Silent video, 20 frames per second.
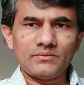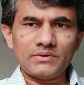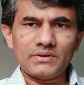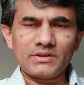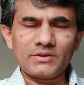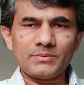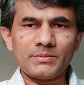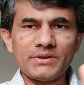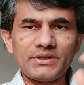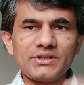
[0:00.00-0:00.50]

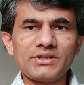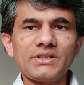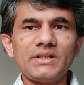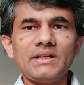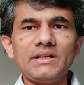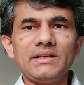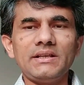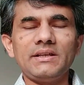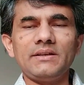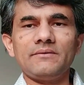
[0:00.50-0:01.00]

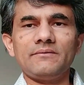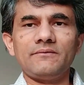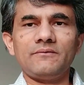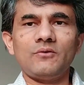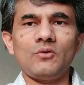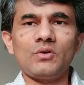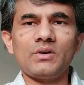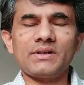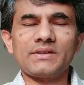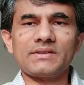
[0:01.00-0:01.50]
especially
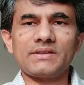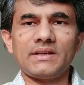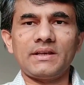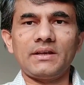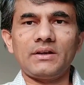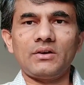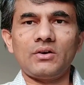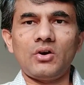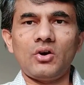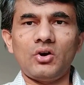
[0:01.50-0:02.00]

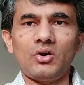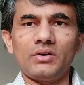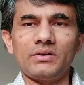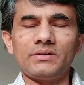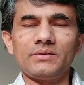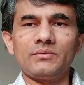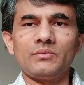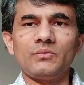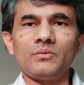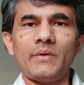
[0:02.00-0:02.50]
focusing
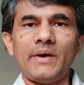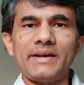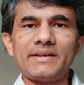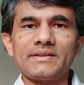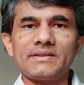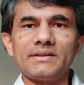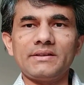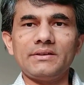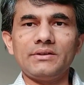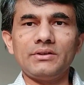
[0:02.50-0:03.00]
on
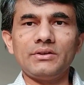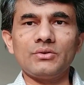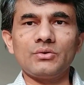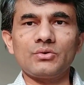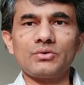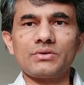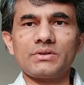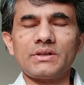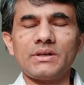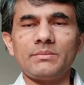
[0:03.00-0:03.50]
vaccine
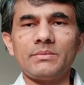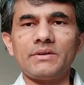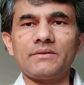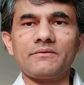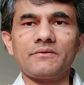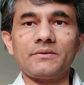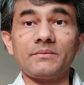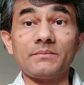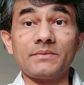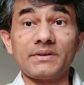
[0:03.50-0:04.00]
news
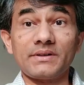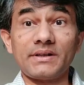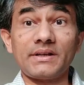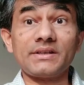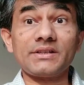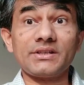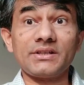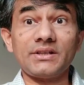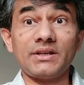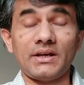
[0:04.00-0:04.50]
coming from
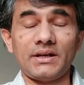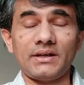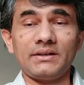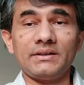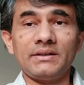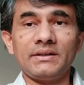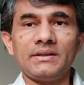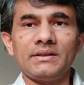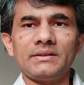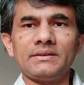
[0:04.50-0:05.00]

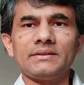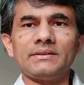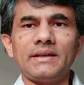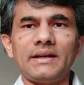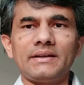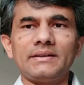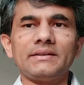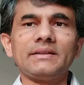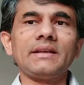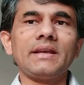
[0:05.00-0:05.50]
Russia
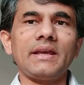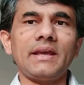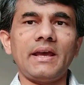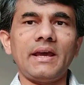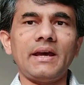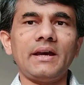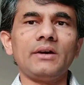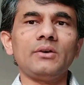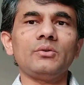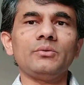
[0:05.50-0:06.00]
that they
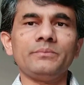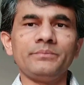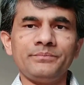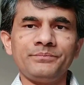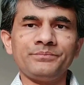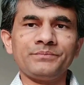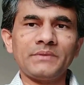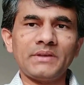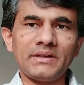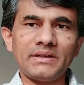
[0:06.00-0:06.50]
have
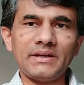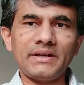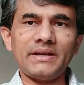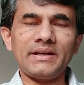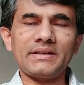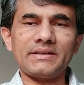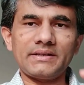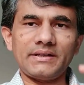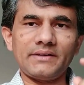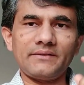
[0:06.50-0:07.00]

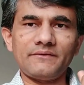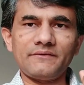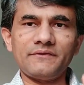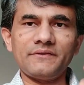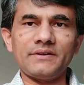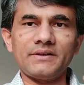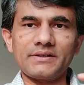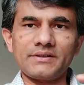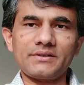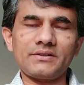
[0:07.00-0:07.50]
created
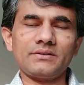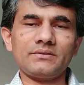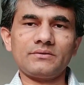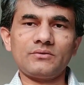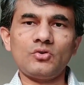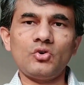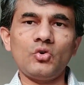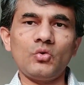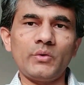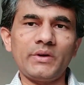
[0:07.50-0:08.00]
first
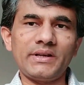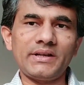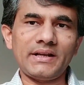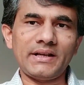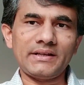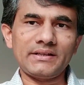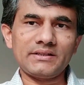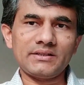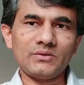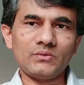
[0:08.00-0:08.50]

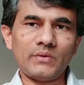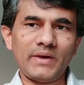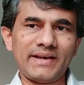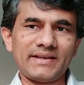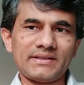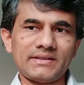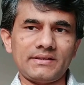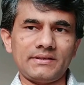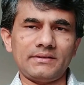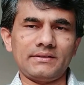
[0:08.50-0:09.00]
COVID-19
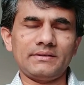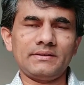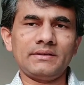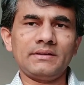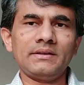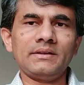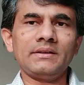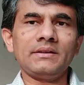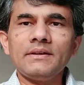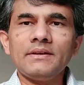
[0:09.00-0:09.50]
vaccine.
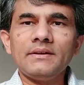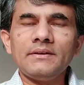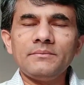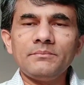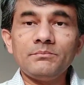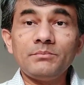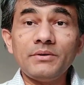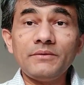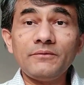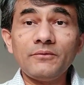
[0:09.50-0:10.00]

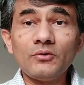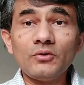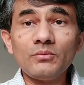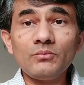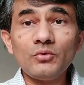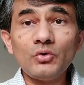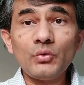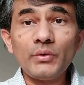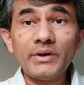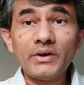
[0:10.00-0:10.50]
Before
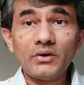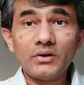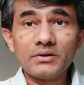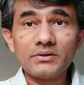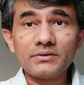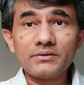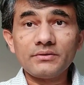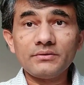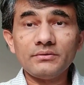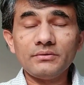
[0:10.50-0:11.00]
moving
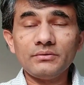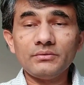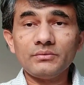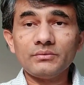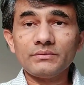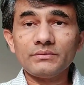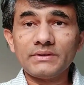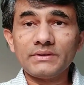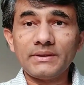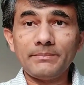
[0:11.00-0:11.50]
on to
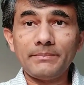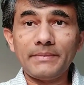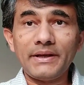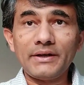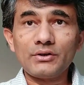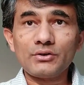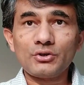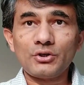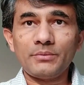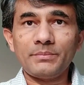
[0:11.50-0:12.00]
the
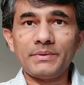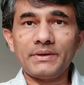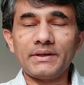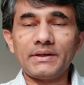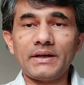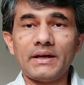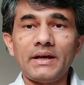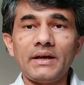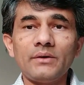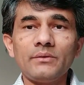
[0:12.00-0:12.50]
main
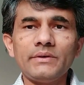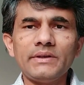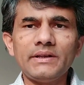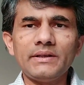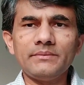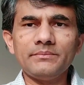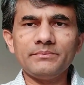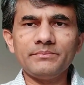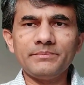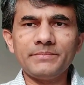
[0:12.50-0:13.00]
topic, I
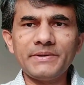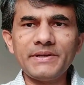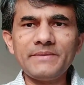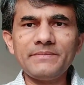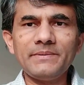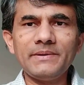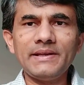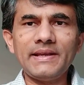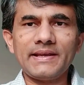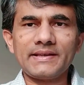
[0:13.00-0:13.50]
will briefly